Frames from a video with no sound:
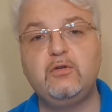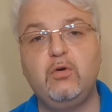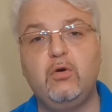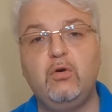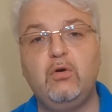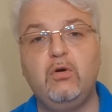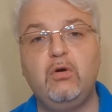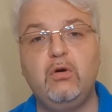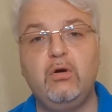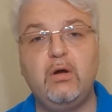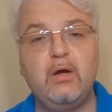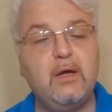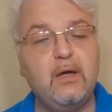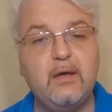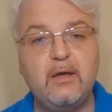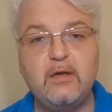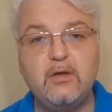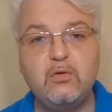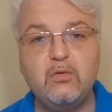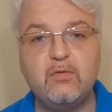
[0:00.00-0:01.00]

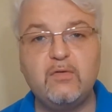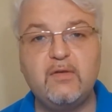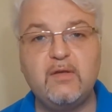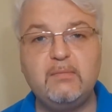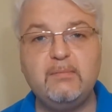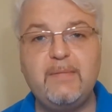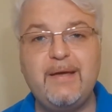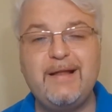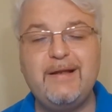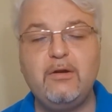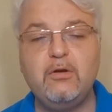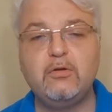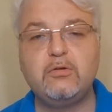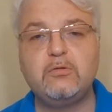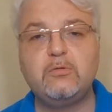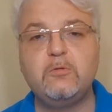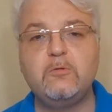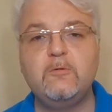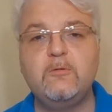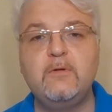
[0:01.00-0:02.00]
or jus in bello
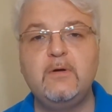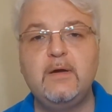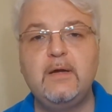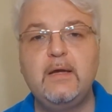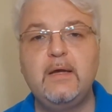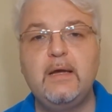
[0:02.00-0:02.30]
to